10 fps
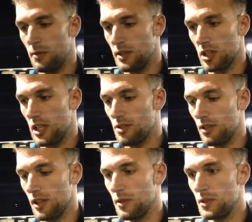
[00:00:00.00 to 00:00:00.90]
We're just
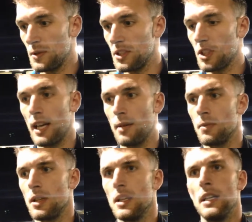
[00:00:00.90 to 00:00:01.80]
literally going into each game.
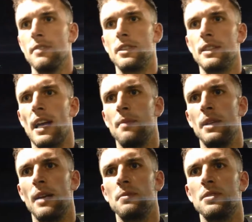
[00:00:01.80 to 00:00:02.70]
I think that how
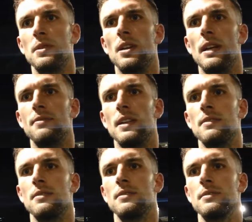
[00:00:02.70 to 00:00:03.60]
many games have we got left
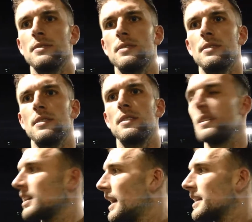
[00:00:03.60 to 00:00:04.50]
now?
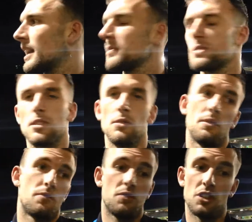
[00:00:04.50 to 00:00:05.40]
eight games, so
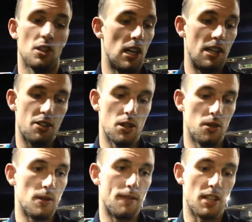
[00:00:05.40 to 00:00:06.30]
we've just got to literally go
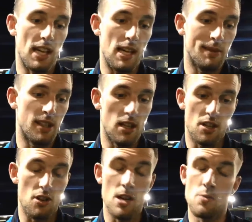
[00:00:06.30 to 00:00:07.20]
into every game and,
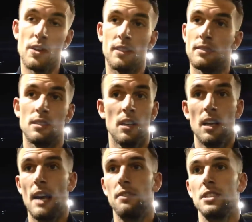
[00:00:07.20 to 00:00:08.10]
and try and win
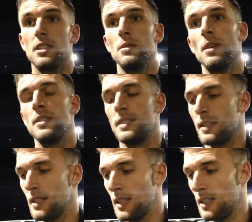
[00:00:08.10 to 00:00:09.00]
every single one,
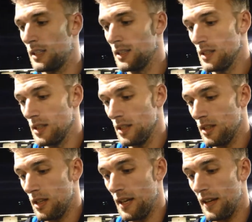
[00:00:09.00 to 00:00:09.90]
and, uh,
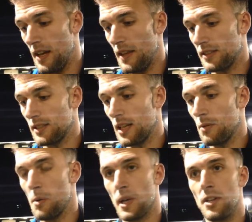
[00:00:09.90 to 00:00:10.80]
and, and that's exactly
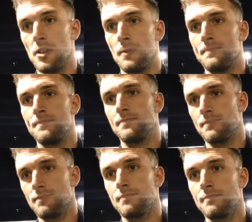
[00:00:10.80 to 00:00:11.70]
what we're going to do.
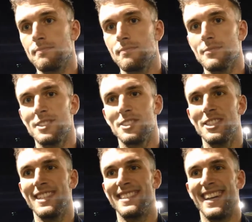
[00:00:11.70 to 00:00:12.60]
Okay, fantastic. Well
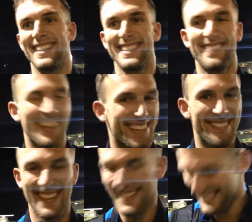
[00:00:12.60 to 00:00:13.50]
Cheers, Ash. Thank Cheers. you, mate.